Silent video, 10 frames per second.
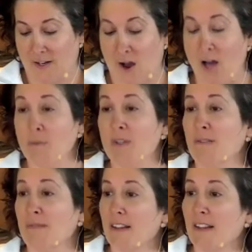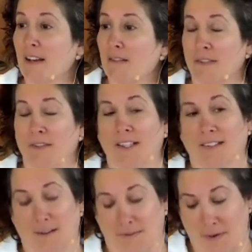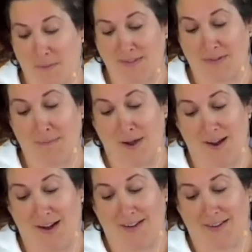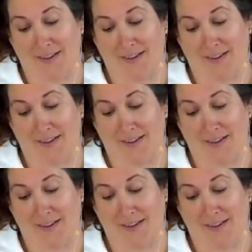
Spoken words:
Gone was the feeling of living a life that wasn't mine.